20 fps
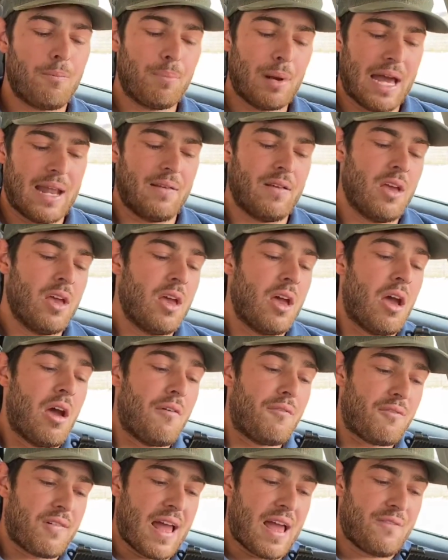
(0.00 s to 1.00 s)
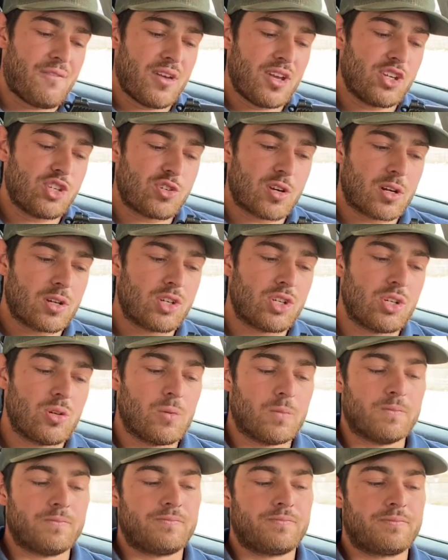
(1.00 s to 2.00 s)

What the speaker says: But flat face trigger shoe.